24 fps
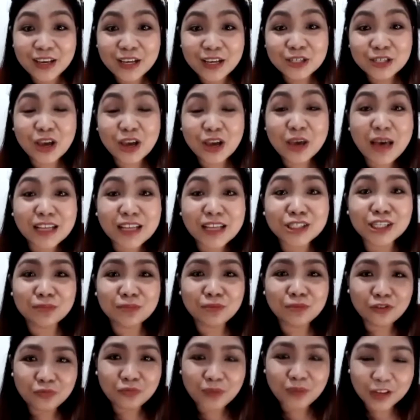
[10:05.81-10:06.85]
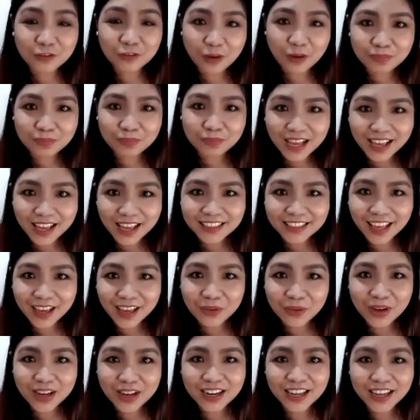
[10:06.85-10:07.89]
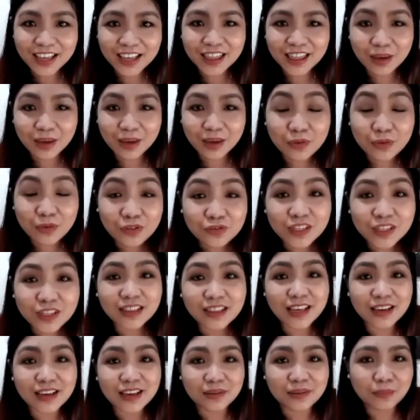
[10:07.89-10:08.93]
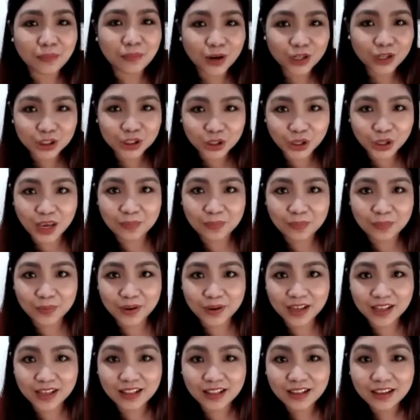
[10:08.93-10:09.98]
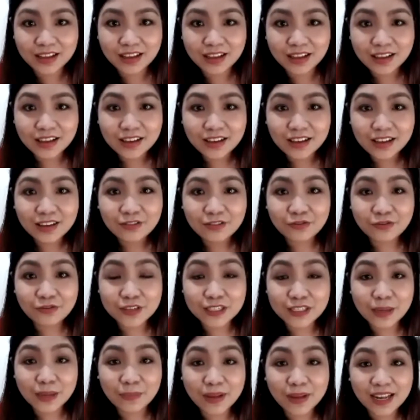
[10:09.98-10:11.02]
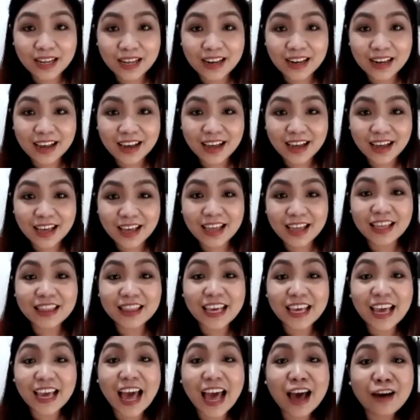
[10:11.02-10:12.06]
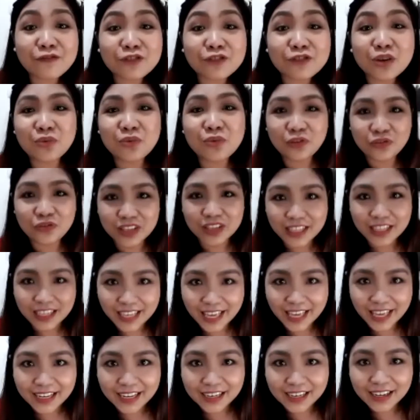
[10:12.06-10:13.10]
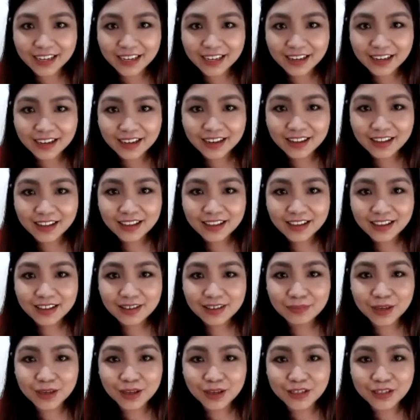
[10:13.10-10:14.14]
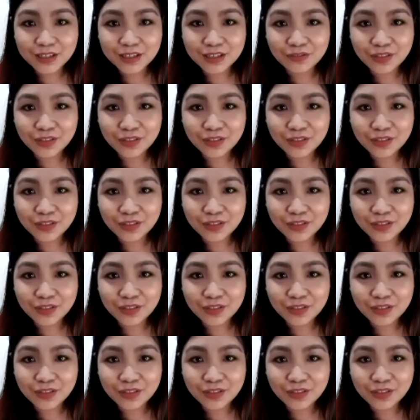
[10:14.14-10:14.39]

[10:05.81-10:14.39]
So imagine, movement from Tagaytay wedding, they moved it like March or April sa Manila, and then they have to move it again because of the